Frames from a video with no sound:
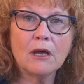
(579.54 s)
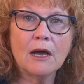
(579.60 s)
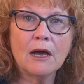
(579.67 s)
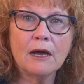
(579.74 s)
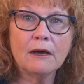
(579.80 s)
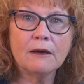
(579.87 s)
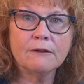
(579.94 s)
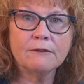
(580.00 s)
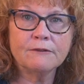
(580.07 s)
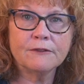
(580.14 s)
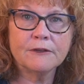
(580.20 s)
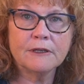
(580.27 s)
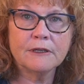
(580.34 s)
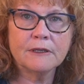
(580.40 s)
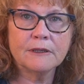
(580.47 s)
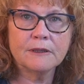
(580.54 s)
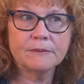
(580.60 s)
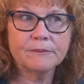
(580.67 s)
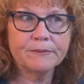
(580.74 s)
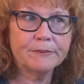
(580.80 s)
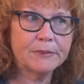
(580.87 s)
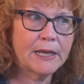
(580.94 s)
of
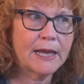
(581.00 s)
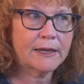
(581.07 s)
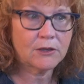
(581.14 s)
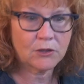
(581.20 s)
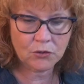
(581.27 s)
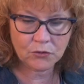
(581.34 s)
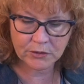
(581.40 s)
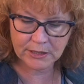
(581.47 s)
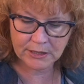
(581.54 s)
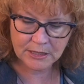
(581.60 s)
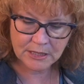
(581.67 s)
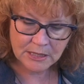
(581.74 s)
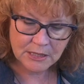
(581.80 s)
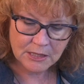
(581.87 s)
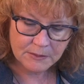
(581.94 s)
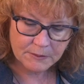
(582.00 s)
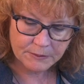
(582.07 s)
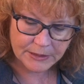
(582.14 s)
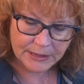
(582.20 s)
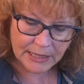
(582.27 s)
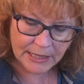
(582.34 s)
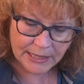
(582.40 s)
black and green,
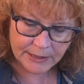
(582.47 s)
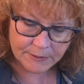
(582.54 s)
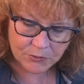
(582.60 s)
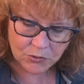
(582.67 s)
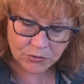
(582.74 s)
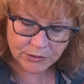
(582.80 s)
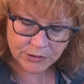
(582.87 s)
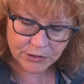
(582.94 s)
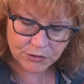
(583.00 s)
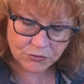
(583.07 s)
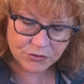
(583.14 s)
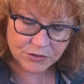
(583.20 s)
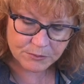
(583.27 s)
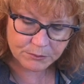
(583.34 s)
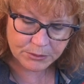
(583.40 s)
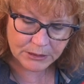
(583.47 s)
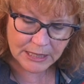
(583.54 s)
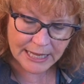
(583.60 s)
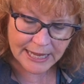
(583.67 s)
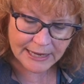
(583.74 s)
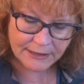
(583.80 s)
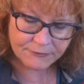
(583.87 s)
but I'm going to use
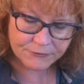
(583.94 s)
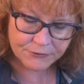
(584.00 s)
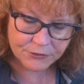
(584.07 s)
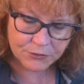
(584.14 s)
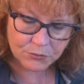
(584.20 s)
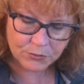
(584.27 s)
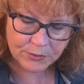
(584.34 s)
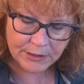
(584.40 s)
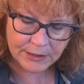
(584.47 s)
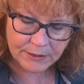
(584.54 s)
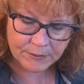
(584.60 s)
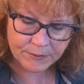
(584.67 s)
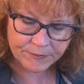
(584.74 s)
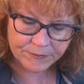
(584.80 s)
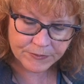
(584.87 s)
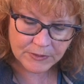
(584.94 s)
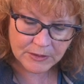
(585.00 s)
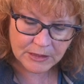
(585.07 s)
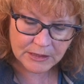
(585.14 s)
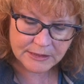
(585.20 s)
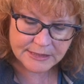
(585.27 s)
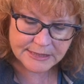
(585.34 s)
black for the rim,
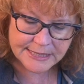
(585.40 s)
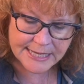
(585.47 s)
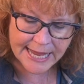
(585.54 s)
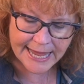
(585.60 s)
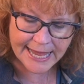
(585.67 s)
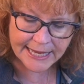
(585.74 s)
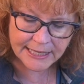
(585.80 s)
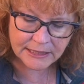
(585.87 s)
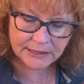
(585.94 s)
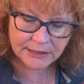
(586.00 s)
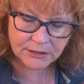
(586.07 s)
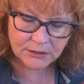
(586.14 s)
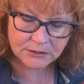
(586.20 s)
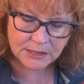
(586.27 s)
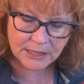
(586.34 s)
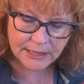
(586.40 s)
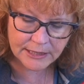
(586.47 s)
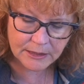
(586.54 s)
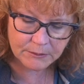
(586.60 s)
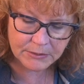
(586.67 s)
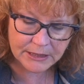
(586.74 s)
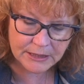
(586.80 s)
tad a little
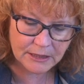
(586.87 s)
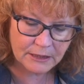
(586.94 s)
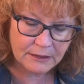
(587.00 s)
tiny bit